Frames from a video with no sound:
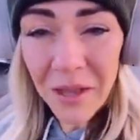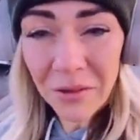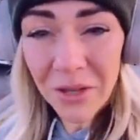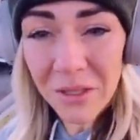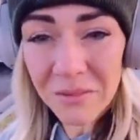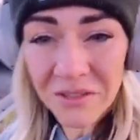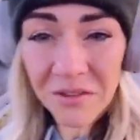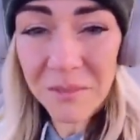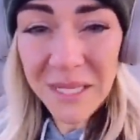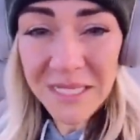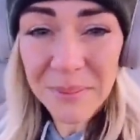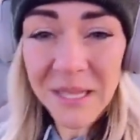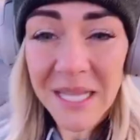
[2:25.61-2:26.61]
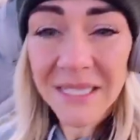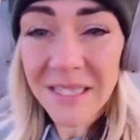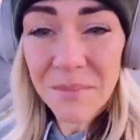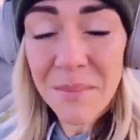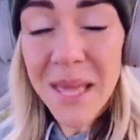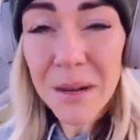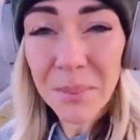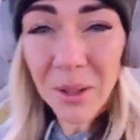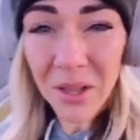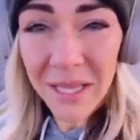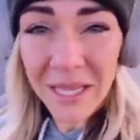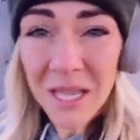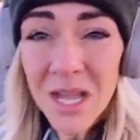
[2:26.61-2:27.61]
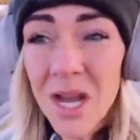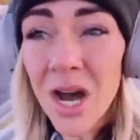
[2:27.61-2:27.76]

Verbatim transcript: outcomes from this because of the metabolic